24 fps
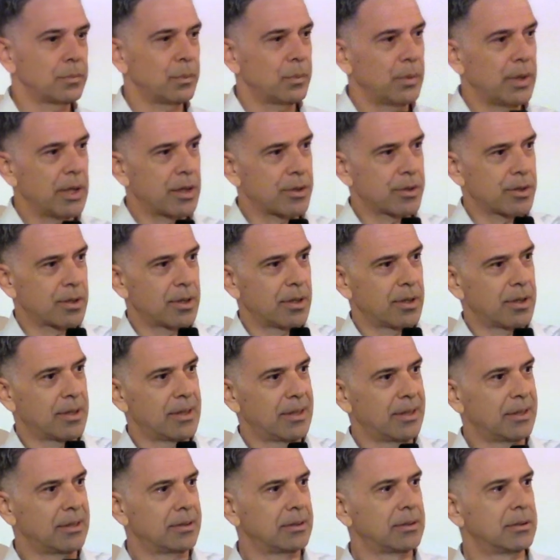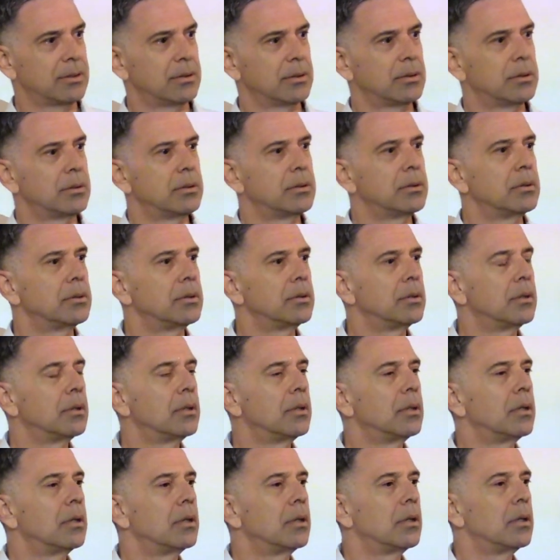Yes? So I'm
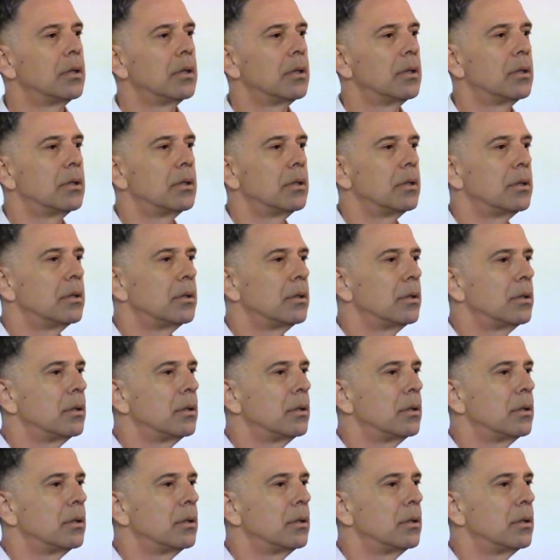curious, you